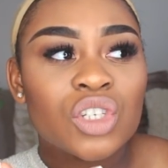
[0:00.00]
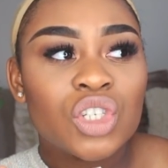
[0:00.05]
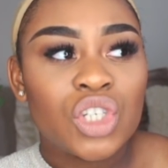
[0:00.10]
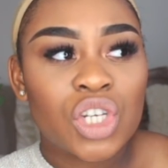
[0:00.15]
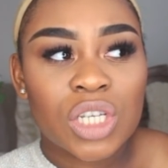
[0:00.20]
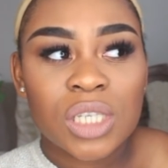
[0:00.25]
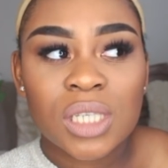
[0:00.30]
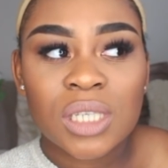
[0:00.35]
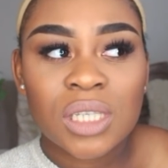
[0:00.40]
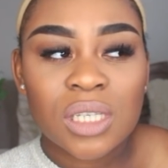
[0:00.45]

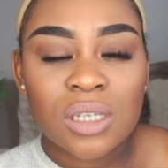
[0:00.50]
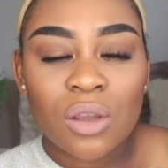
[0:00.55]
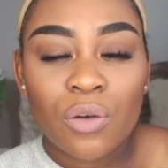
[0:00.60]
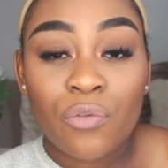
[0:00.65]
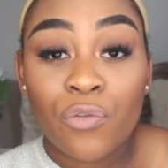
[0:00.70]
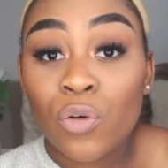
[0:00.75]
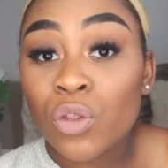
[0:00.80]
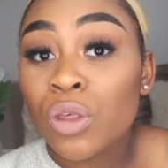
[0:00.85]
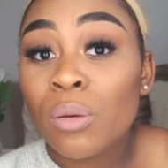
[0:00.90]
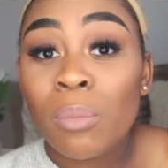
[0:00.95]
just
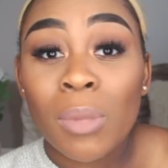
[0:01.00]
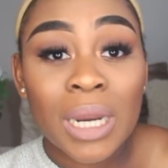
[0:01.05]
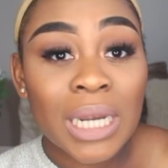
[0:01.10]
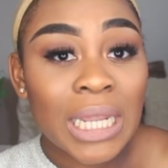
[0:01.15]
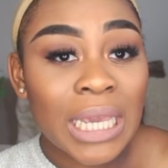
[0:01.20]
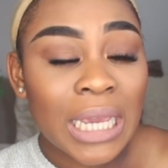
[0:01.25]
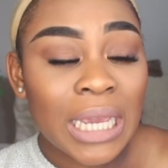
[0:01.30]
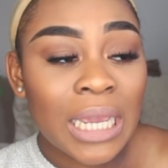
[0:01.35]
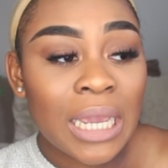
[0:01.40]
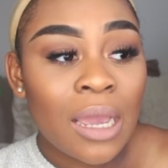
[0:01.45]
for the
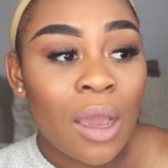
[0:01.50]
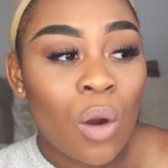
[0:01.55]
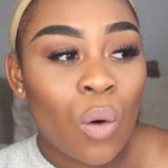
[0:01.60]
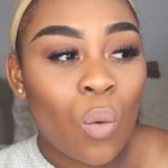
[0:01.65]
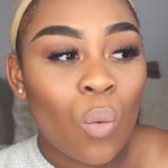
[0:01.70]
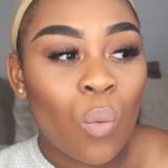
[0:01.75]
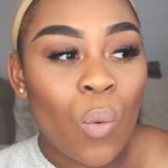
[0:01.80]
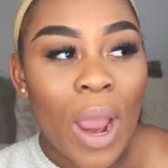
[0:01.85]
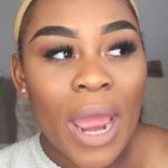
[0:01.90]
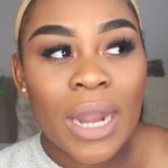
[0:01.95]
money
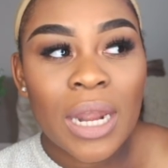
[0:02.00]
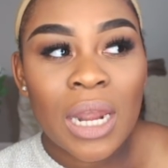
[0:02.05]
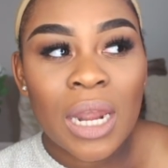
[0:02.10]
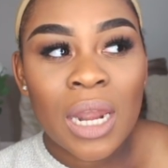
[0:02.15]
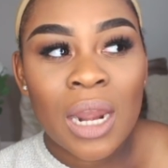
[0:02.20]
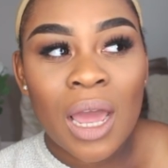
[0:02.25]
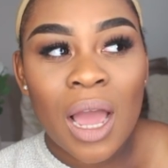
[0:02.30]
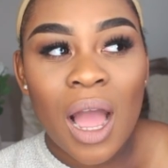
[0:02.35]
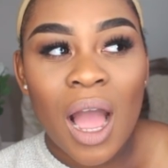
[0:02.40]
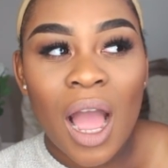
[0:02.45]

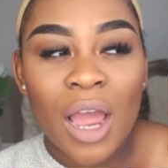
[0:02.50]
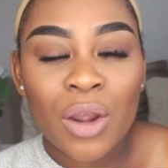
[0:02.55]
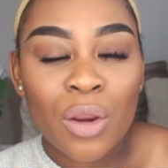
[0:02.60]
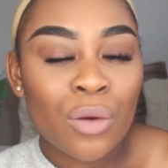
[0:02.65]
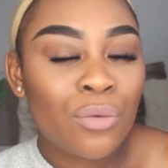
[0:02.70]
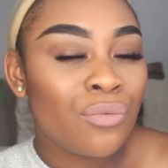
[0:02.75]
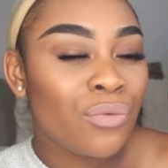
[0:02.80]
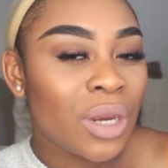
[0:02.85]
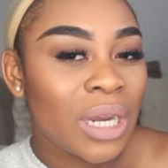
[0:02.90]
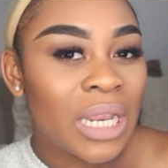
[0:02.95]
when I
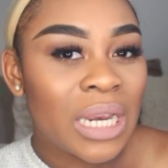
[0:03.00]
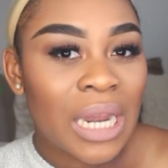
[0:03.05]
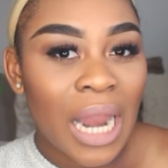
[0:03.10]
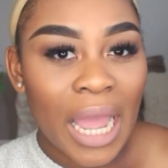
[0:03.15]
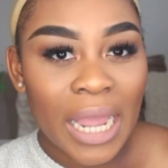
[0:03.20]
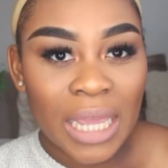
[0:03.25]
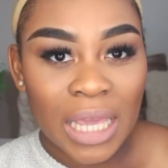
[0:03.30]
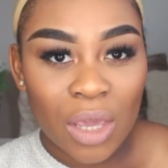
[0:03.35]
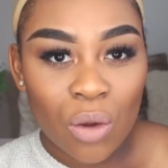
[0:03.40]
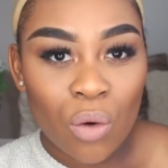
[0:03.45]
don't really
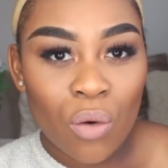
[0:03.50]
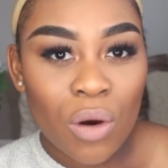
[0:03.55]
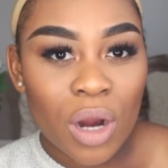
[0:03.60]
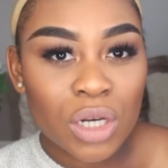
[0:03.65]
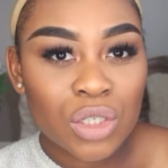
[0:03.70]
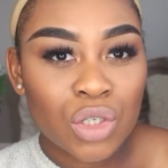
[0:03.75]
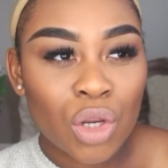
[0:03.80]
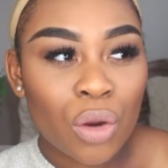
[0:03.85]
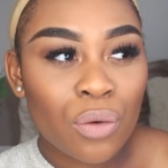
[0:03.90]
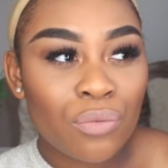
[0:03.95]
like it or I
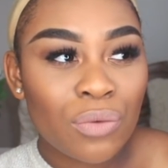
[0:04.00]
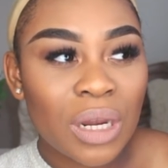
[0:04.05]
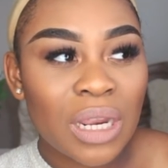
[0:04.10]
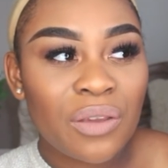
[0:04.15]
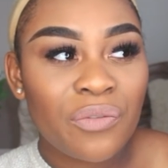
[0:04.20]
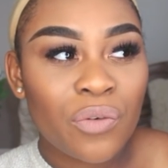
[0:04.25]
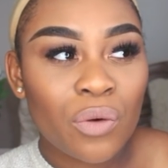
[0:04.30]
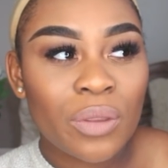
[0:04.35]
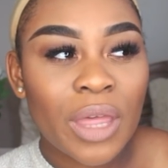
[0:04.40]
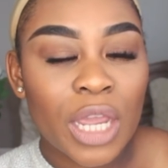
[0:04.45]
don't really
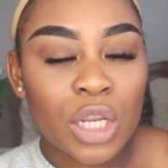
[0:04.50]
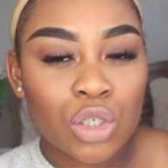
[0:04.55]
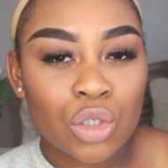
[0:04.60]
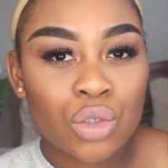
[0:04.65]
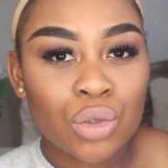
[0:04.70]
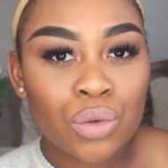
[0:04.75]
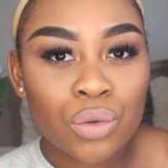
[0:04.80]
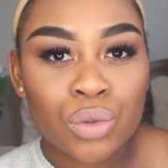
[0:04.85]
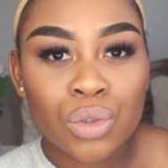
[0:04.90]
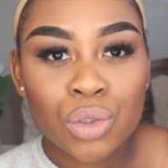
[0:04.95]
feel that it's
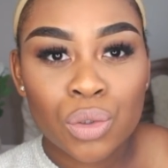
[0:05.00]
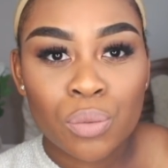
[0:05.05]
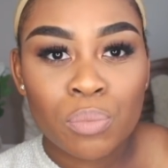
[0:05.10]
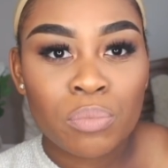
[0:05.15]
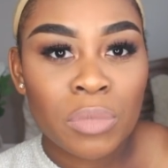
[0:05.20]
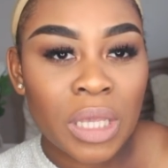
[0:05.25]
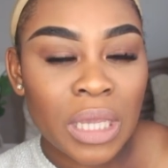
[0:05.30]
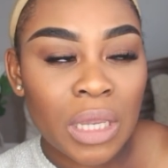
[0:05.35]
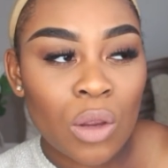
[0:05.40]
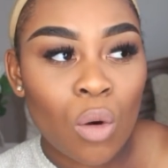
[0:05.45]
true to
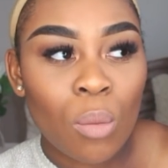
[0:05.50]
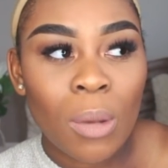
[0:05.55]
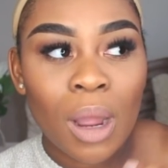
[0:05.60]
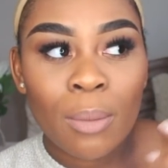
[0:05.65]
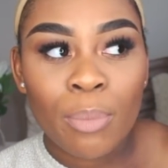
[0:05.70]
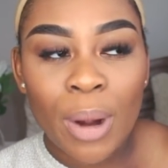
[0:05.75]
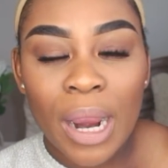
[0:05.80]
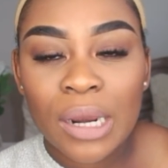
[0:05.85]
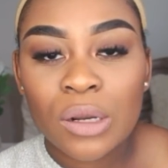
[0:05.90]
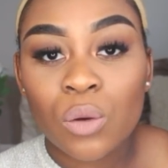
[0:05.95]
me or my
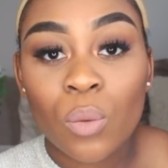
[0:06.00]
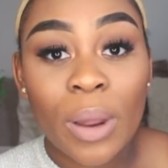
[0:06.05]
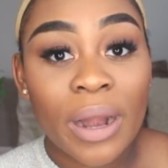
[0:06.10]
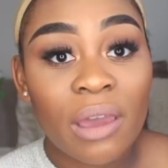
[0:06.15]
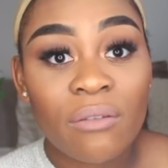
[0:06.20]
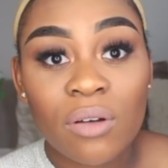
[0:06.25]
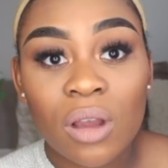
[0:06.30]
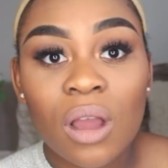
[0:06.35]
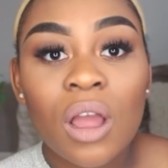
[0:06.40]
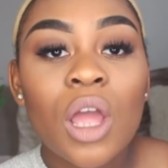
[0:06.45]
brand or
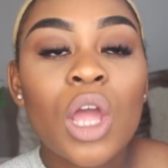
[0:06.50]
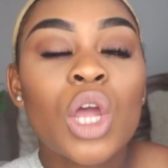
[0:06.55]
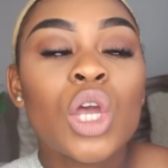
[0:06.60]
whatever.